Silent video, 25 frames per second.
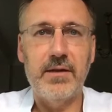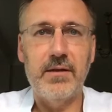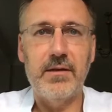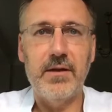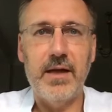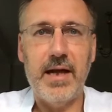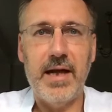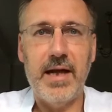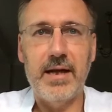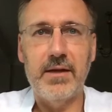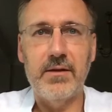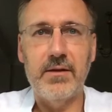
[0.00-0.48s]

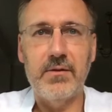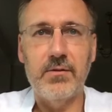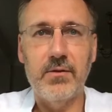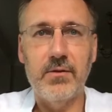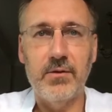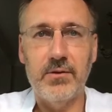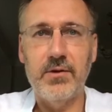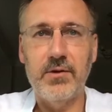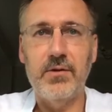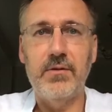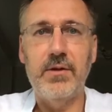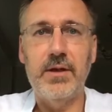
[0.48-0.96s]
and not
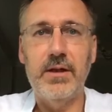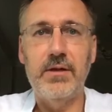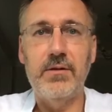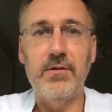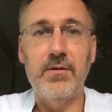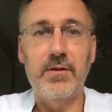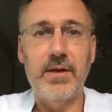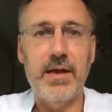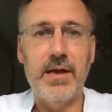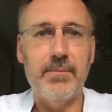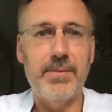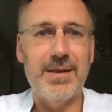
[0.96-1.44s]
only doing
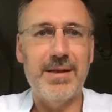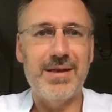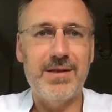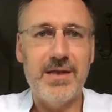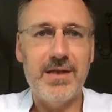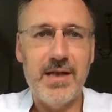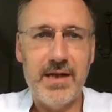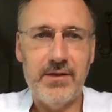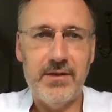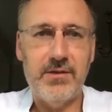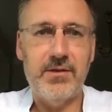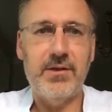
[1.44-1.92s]
that, but
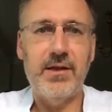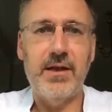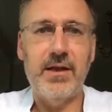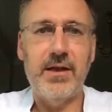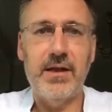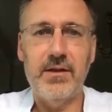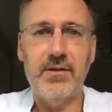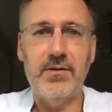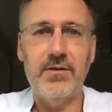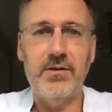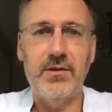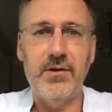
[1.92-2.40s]
testing
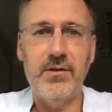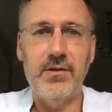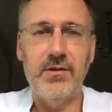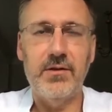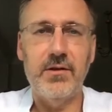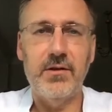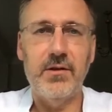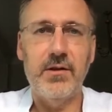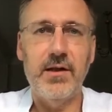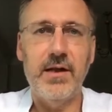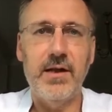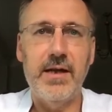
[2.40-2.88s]

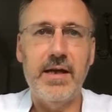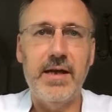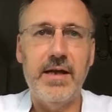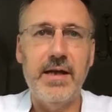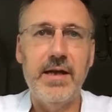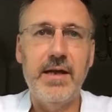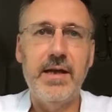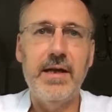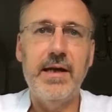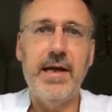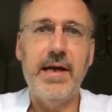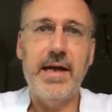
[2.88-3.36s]
consistently
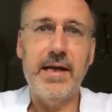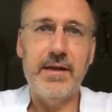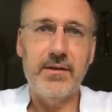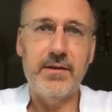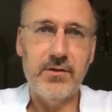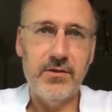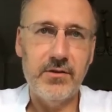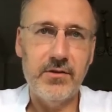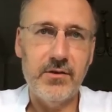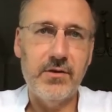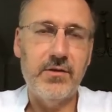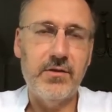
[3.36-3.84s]
and
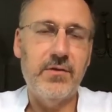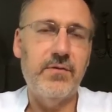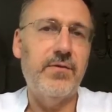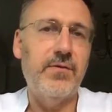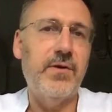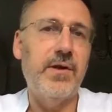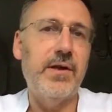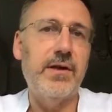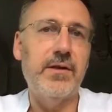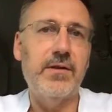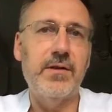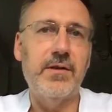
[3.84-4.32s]

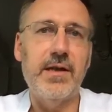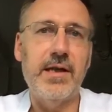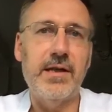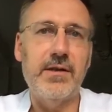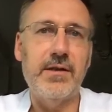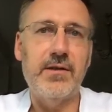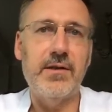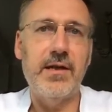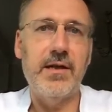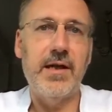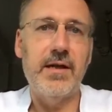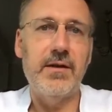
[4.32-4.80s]
certifying to that
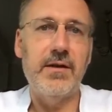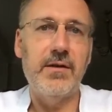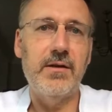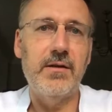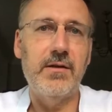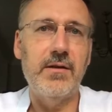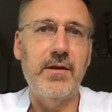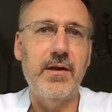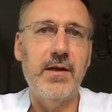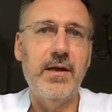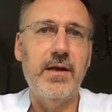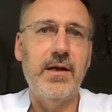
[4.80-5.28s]
standard,
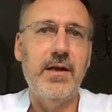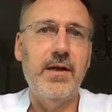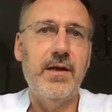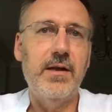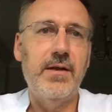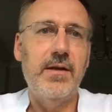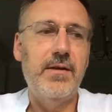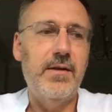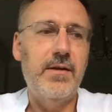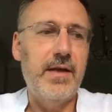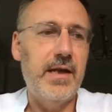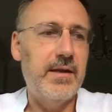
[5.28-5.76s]

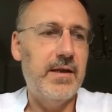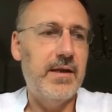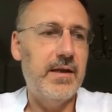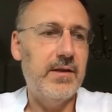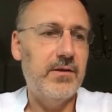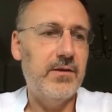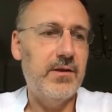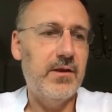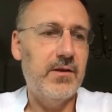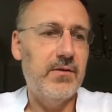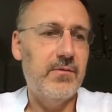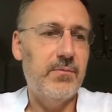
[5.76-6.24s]
then there's
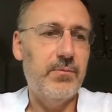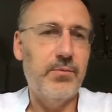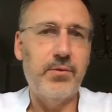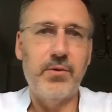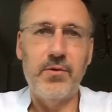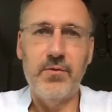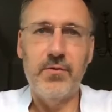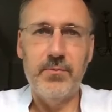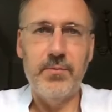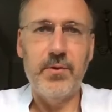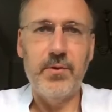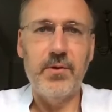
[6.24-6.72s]
kind of
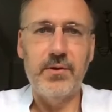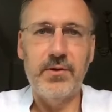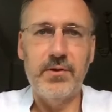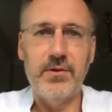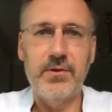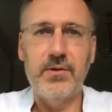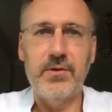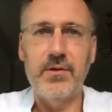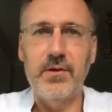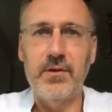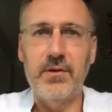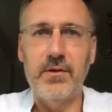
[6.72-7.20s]
proof points
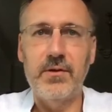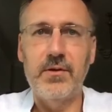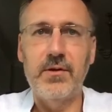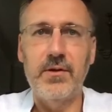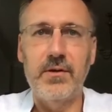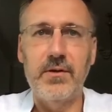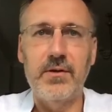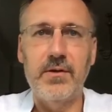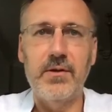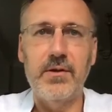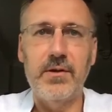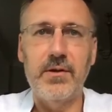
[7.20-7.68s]

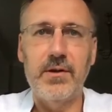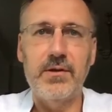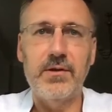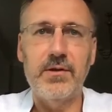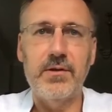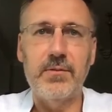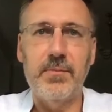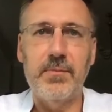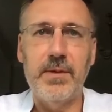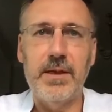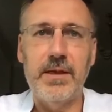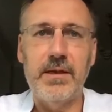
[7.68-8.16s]
that this has
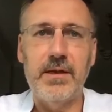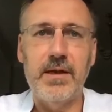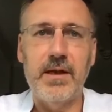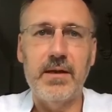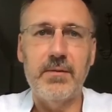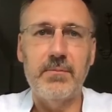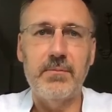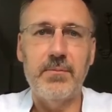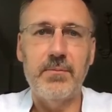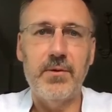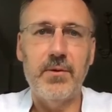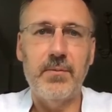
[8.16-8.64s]
been
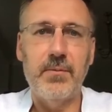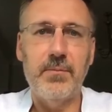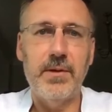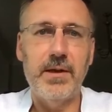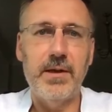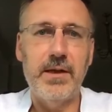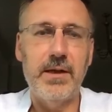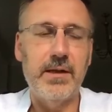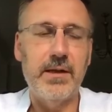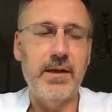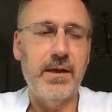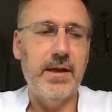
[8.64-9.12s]
done properly.
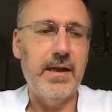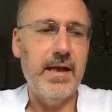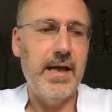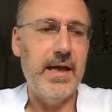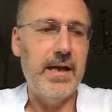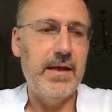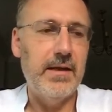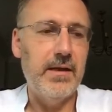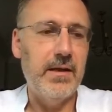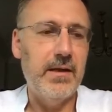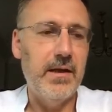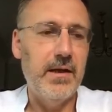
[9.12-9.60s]
And
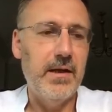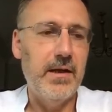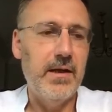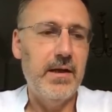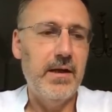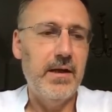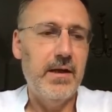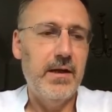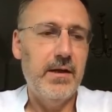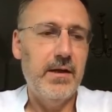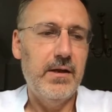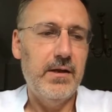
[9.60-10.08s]
again,
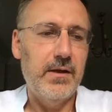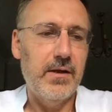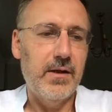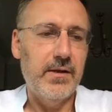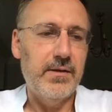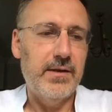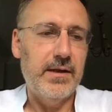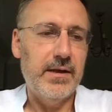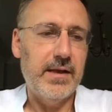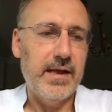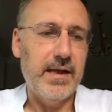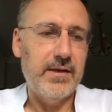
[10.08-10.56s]
you know, I
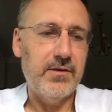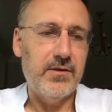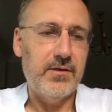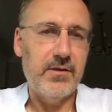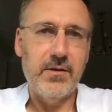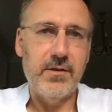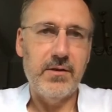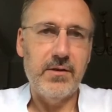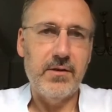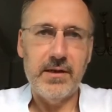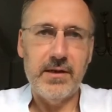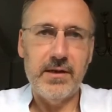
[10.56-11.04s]
think that's
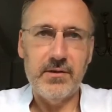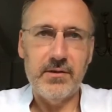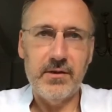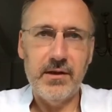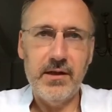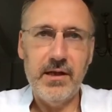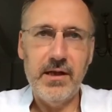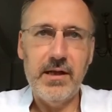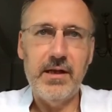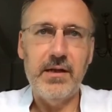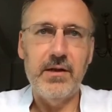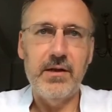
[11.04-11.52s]
a
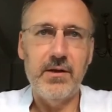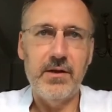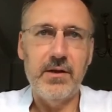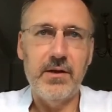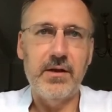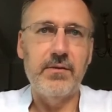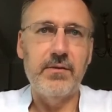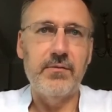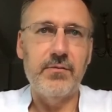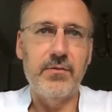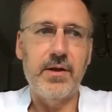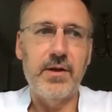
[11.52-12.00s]
key
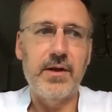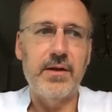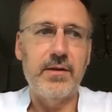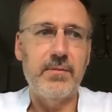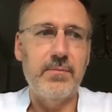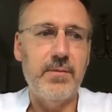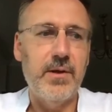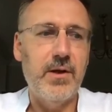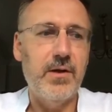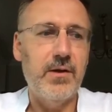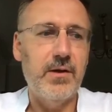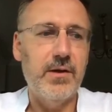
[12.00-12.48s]
learning for other
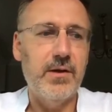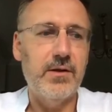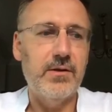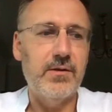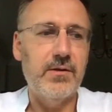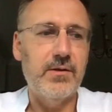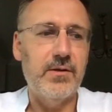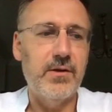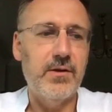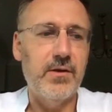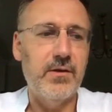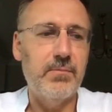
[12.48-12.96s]
markets,
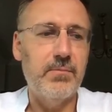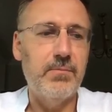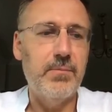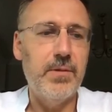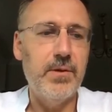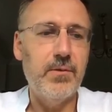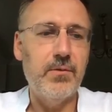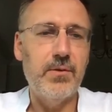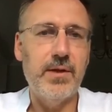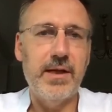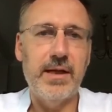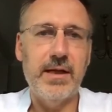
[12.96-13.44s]
that
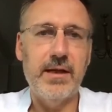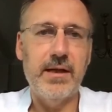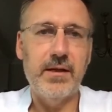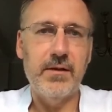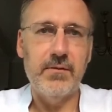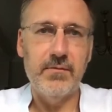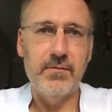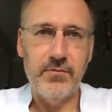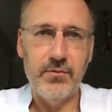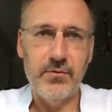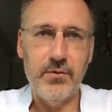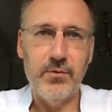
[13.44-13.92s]
building
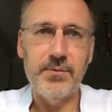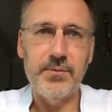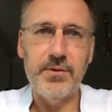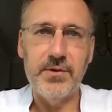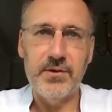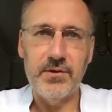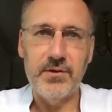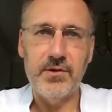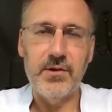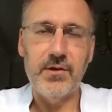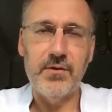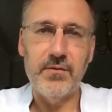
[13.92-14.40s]
conformance and
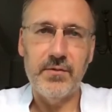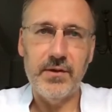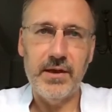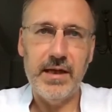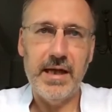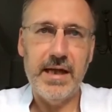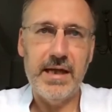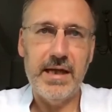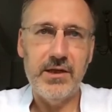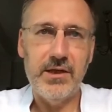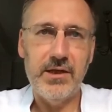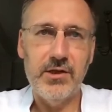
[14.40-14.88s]

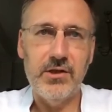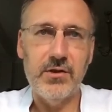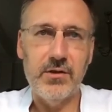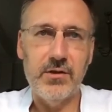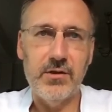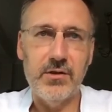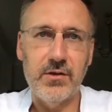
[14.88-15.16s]
certification